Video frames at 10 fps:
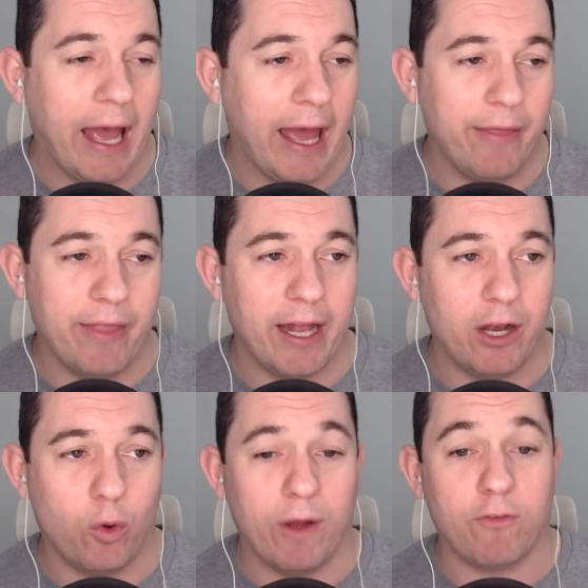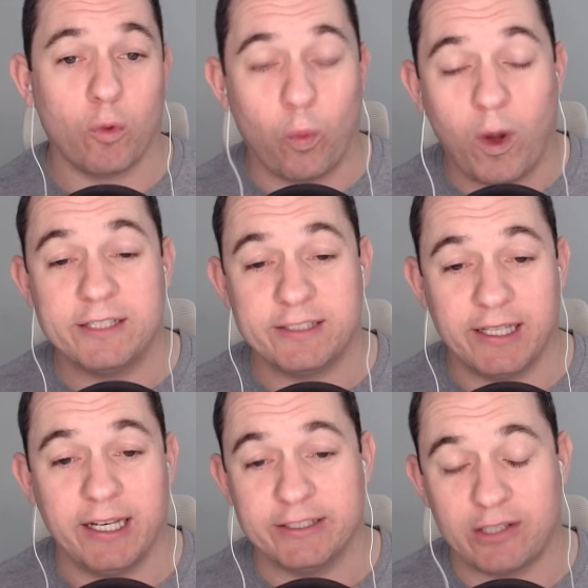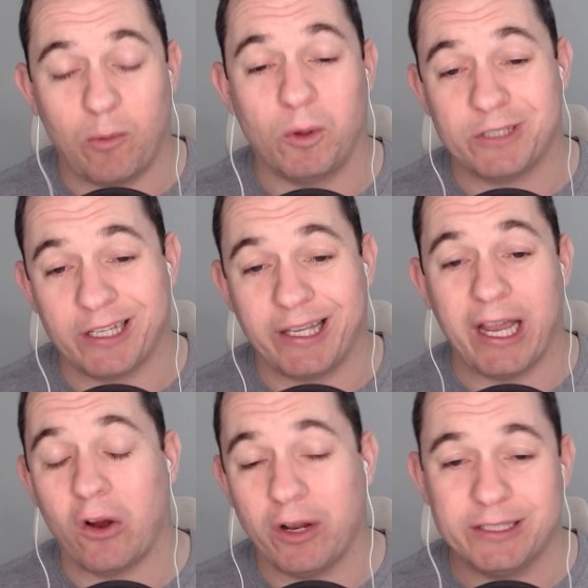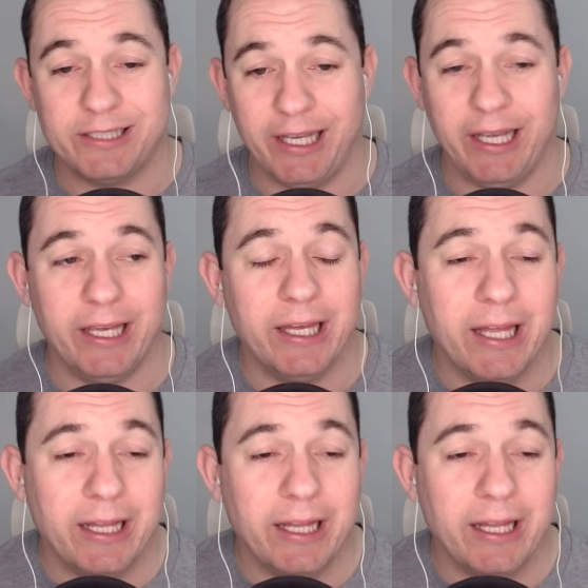And then whoever wasn't is almost a guarantee